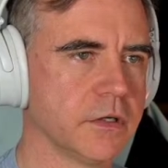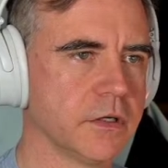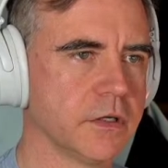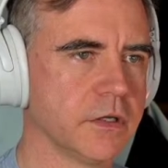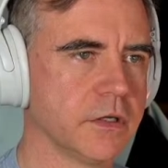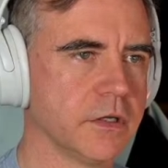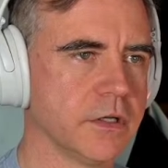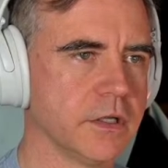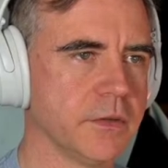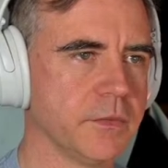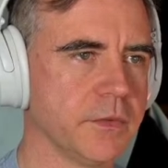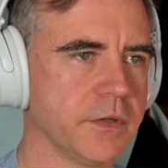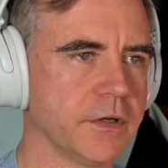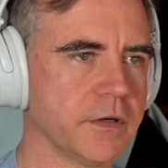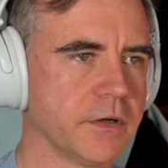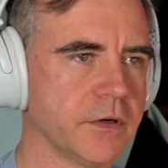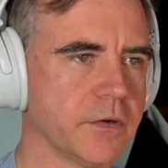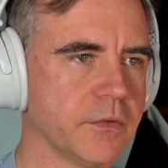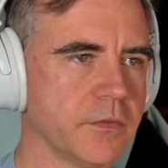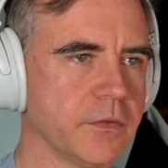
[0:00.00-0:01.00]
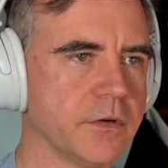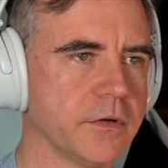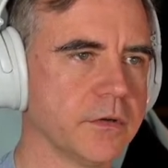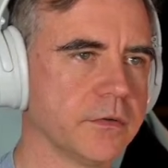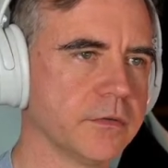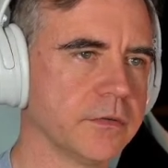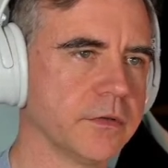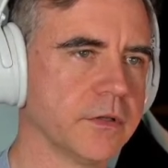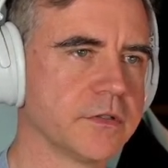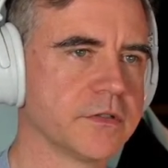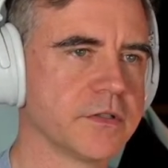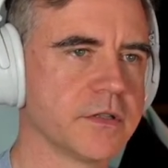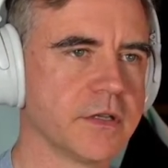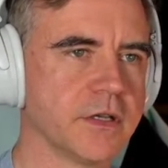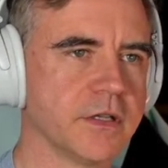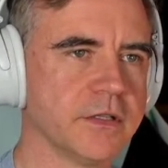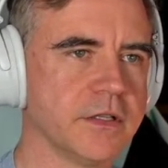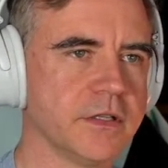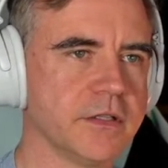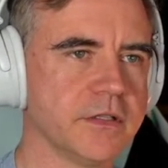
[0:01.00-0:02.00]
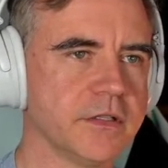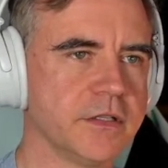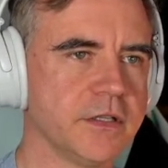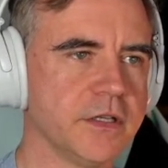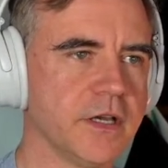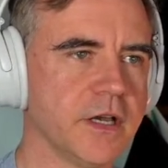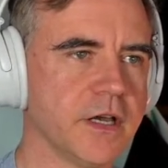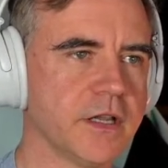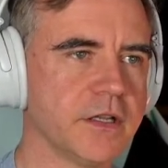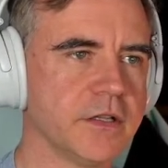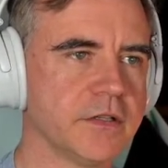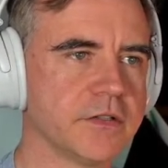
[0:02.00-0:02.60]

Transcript: There we go. That's the identity added,